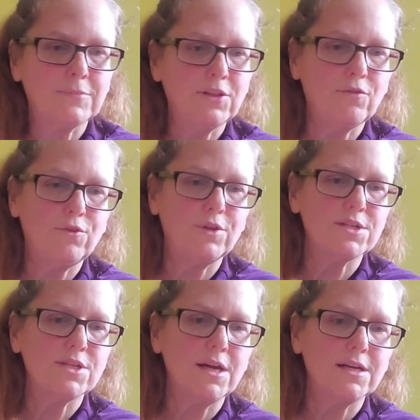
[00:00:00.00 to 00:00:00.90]
In the full
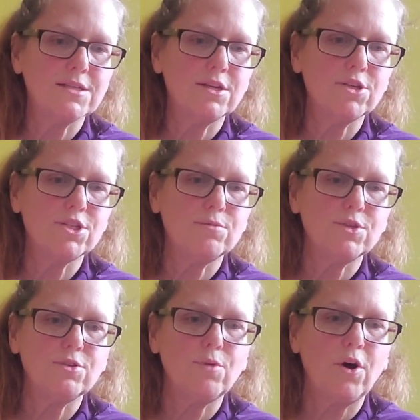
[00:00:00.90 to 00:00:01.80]
Ashtanga series, you
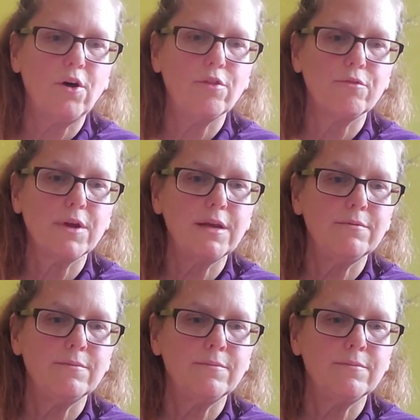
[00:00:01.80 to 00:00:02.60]
would do all three.